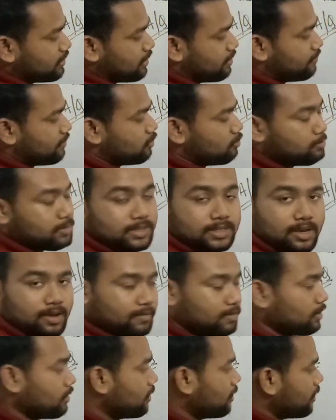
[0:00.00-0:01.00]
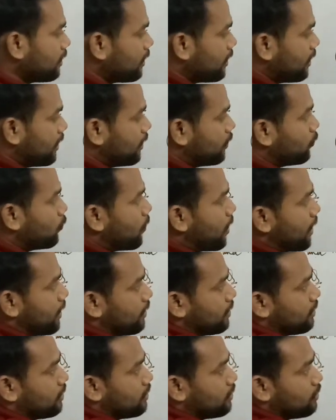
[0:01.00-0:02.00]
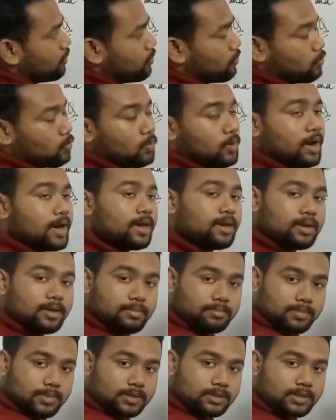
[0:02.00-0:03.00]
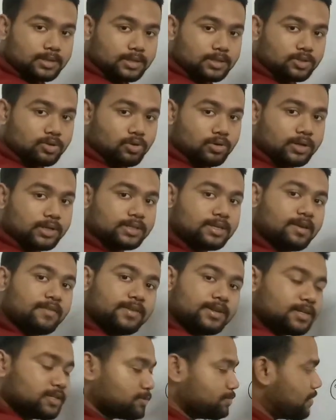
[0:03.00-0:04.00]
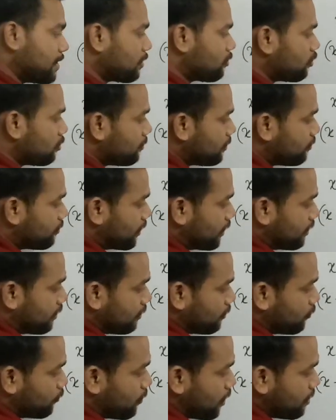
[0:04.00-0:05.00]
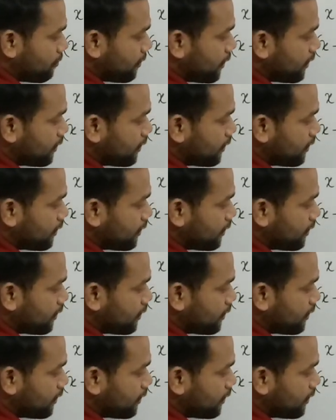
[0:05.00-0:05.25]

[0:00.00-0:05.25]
7 will be 7 and y means his daughter 7 years back will be what? Y